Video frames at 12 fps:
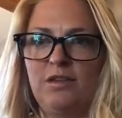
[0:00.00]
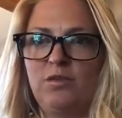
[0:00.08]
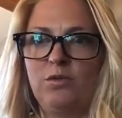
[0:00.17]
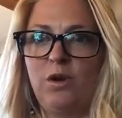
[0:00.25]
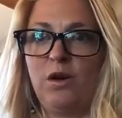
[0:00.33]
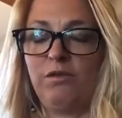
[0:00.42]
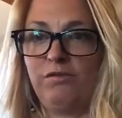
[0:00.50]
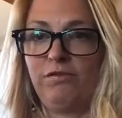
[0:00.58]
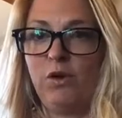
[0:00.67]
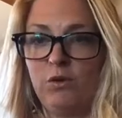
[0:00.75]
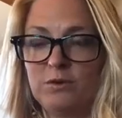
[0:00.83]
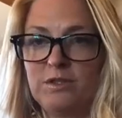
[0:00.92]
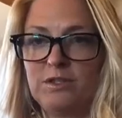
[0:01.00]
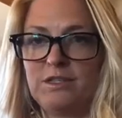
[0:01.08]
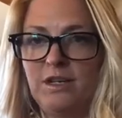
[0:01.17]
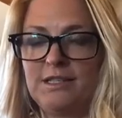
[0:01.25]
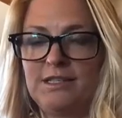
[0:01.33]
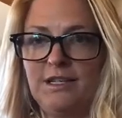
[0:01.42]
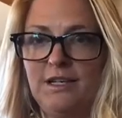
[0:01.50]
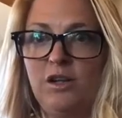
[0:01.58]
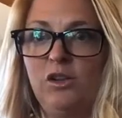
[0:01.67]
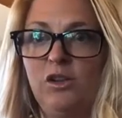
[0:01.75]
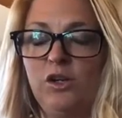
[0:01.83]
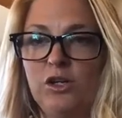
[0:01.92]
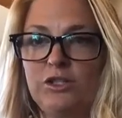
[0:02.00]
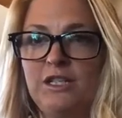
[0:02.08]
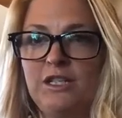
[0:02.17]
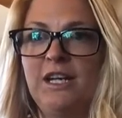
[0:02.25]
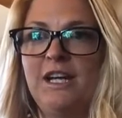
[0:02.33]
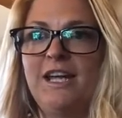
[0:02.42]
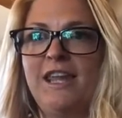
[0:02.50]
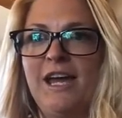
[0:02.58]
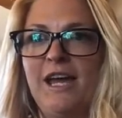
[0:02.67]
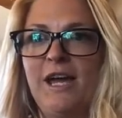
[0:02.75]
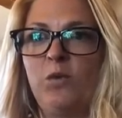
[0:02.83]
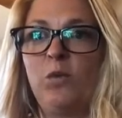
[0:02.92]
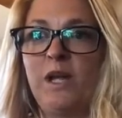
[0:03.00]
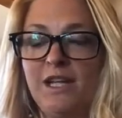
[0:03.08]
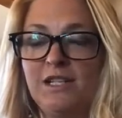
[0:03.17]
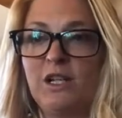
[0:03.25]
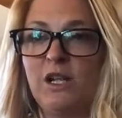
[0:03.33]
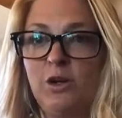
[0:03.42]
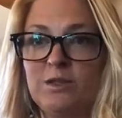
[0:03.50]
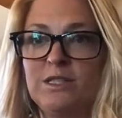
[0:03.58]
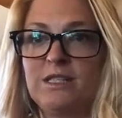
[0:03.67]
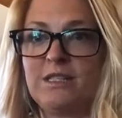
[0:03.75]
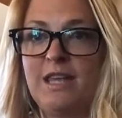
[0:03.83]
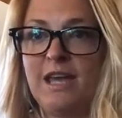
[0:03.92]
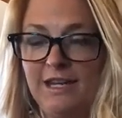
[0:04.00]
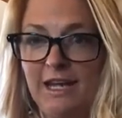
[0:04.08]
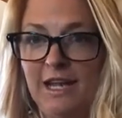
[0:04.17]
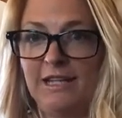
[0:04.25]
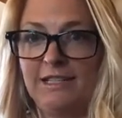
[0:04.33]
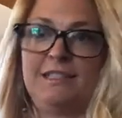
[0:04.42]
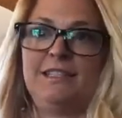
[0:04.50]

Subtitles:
through our phones as an alert that we had to close that night. Right.